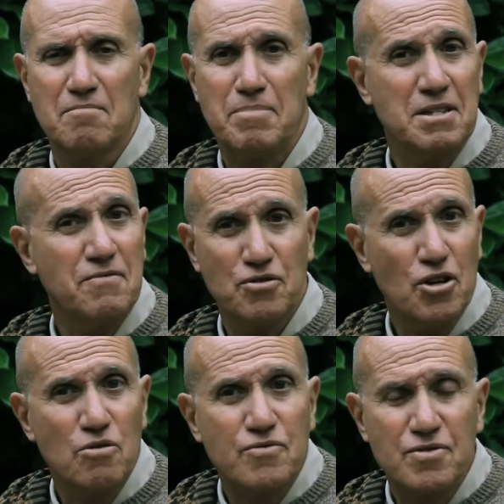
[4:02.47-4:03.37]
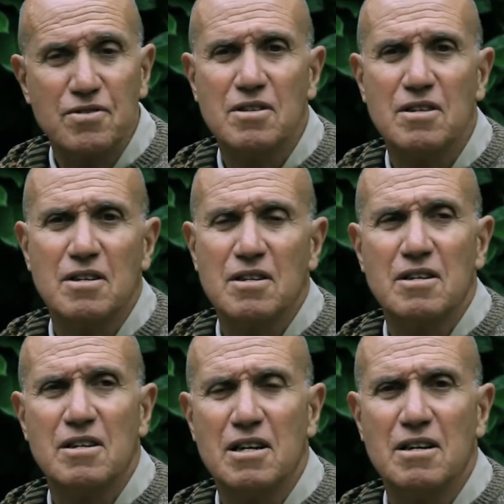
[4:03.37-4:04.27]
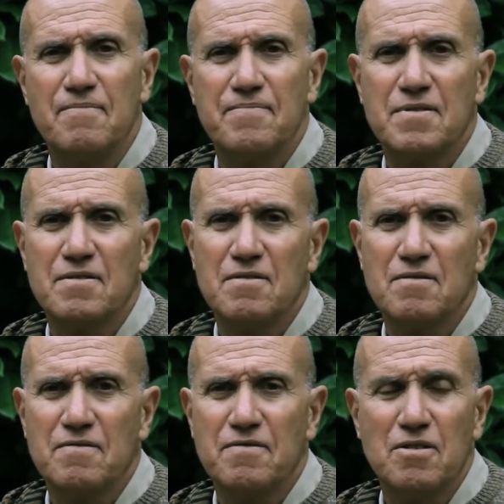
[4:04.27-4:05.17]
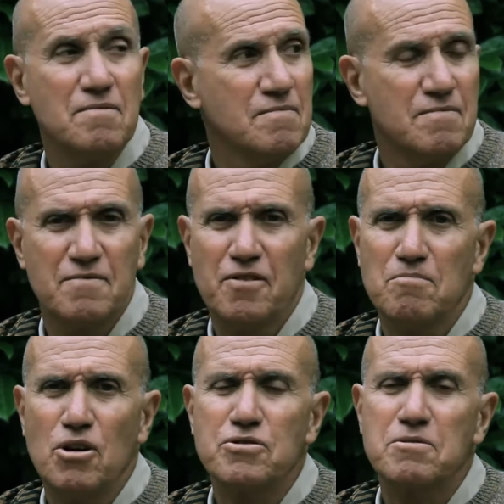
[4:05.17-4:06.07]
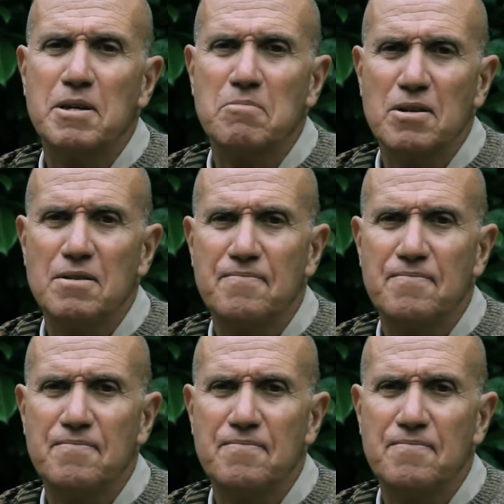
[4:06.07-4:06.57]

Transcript: But if you don't, uh, for for most people,